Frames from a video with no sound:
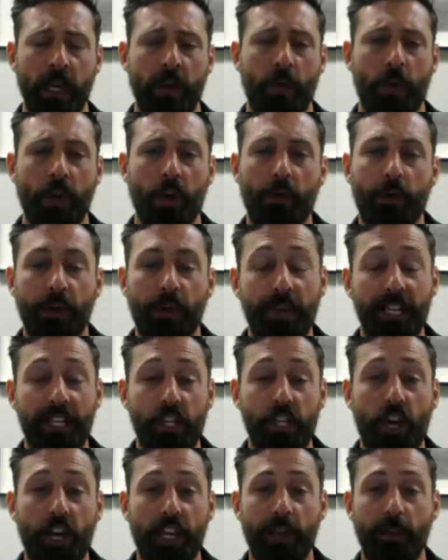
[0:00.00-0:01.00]
What we're going to be
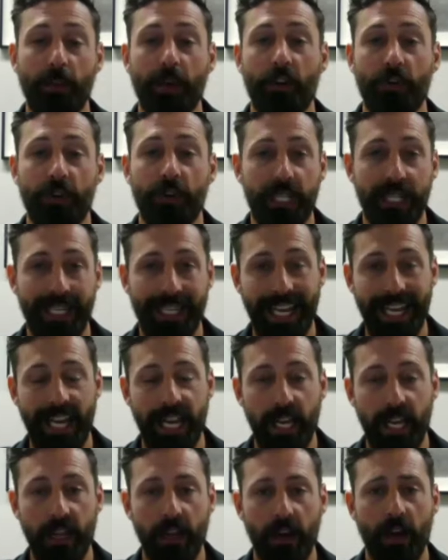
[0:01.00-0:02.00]
talking about
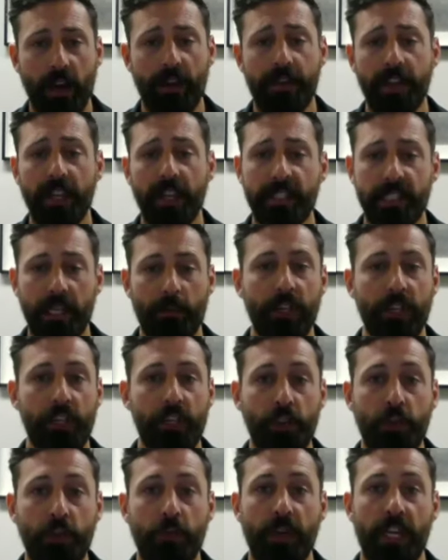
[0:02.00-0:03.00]
today are things that we
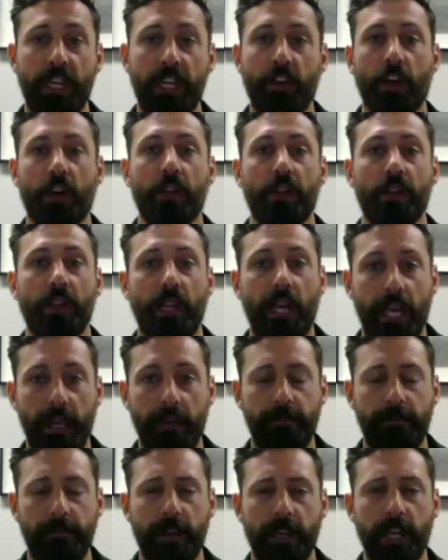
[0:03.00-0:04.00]
do in our
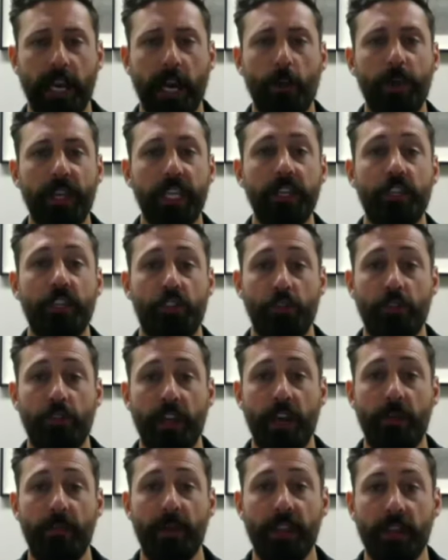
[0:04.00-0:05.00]
life and how we can do
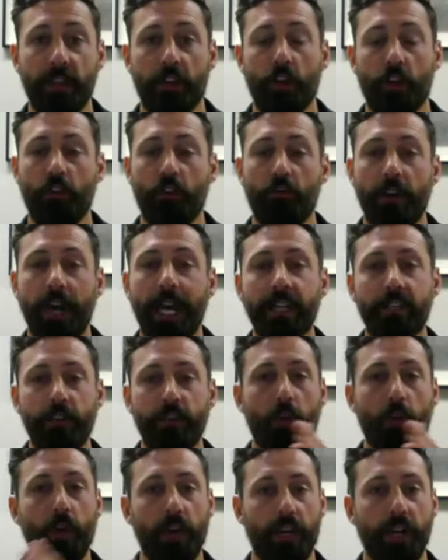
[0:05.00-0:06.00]
them in the correct
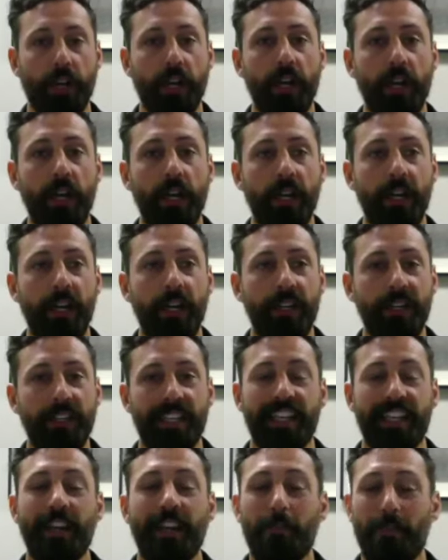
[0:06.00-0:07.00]
order to
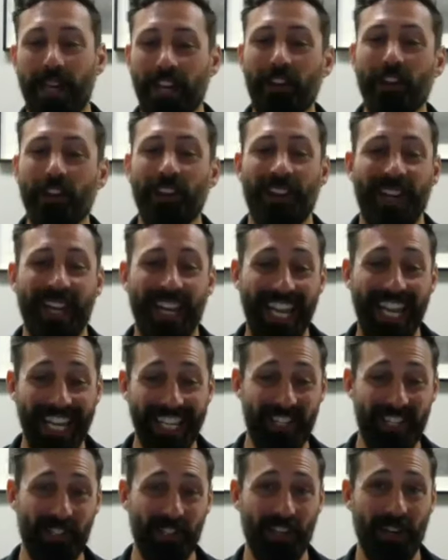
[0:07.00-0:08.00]
get a better
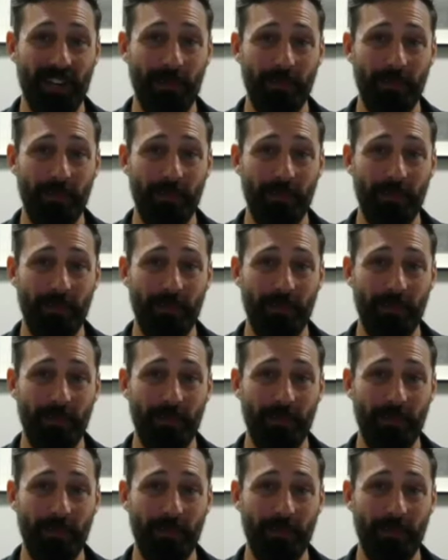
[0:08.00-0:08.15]
answer.